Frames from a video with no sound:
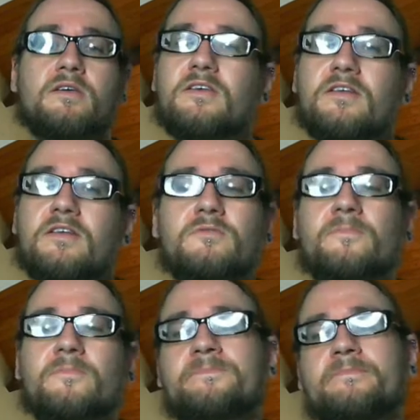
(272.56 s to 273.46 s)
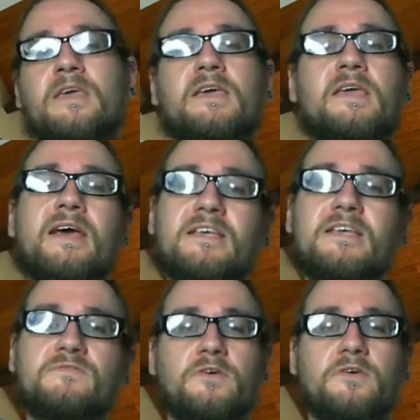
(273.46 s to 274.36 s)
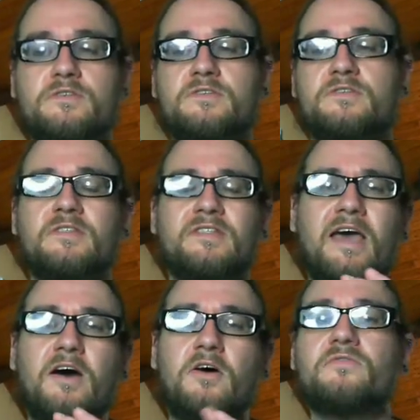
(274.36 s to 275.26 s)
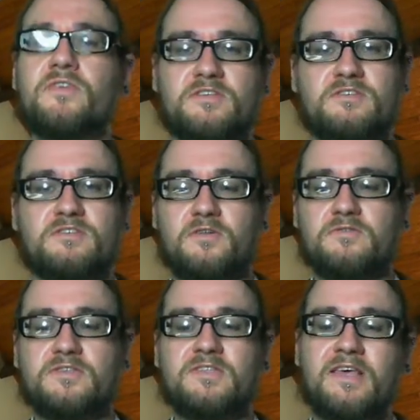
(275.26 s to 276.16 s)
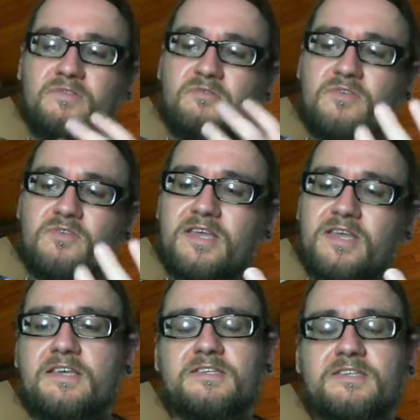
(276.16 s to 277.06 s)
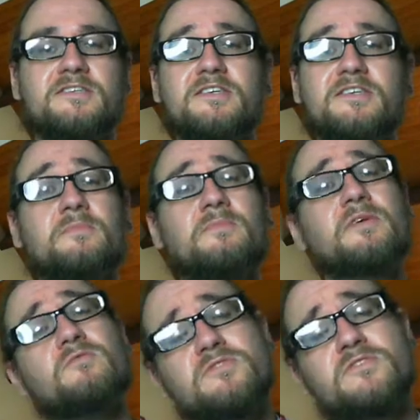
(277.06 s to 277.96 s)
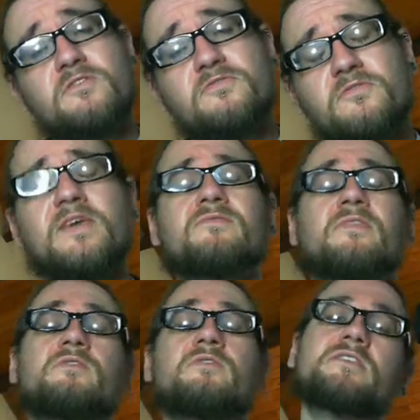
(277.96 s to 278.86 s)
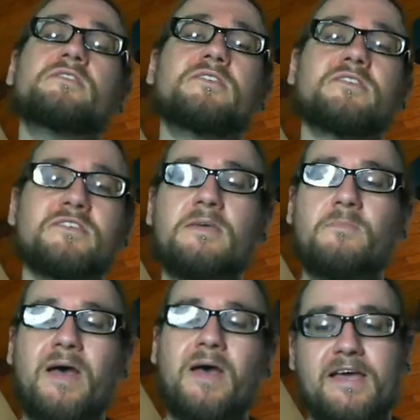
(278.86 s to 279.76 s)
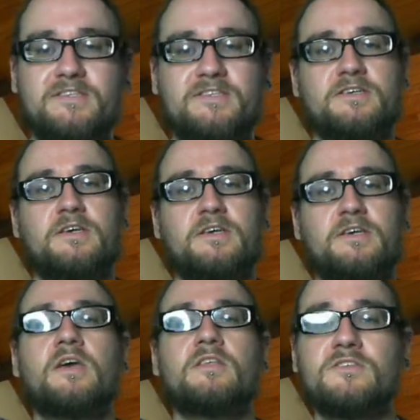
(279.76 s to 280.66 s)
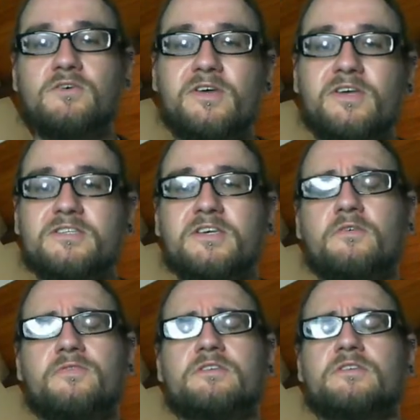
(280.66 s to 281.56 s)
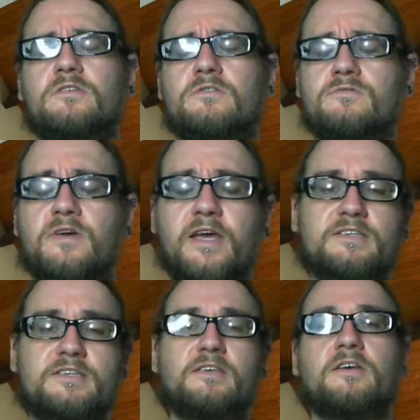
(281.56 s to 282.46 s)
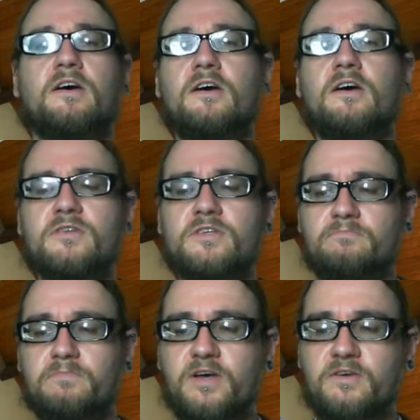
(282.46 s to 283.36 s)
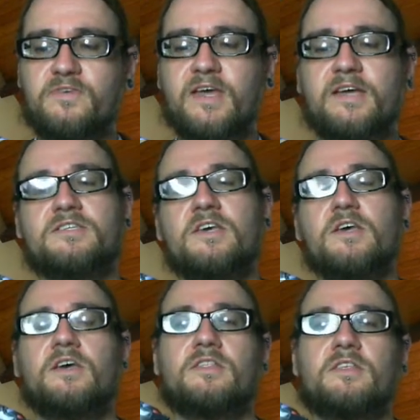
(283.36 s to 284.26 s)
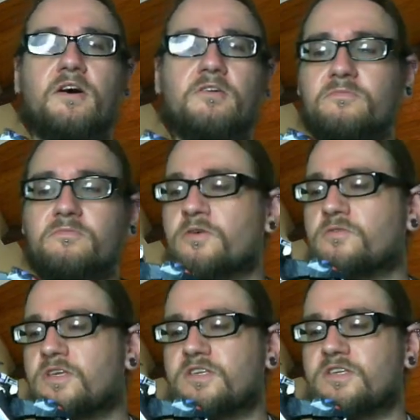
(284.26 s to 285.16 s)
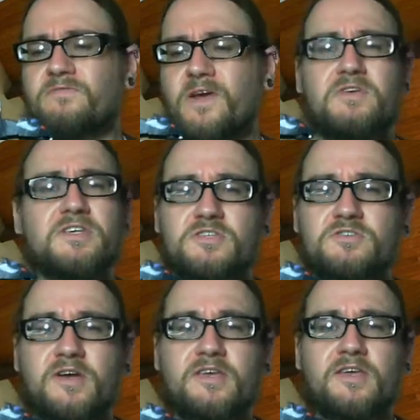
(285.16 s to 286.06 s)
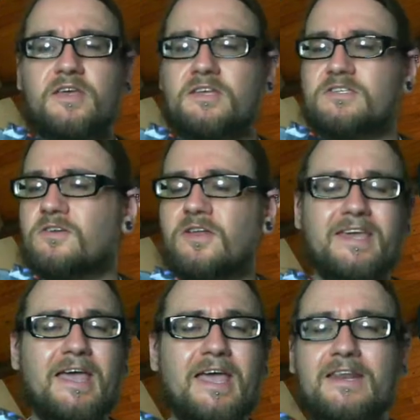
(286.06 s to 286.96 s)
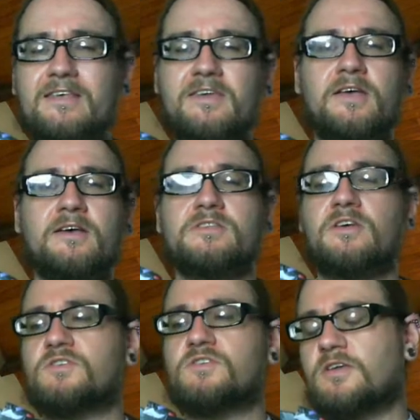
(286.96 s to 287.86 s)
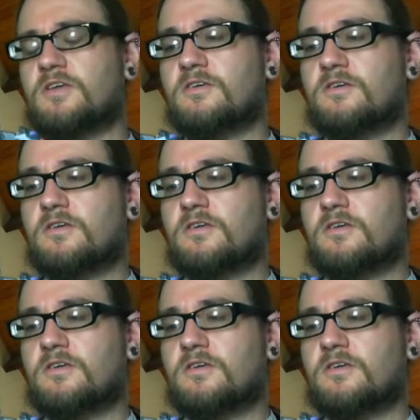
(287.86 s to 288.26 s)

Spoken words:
He has faults. They're obvious faults. They're really easy to see, but they're also, for me, very easy to see past. The toy itself is great. The car mode is perfect. The alt mode is very striking. It's not like anything else I've seen.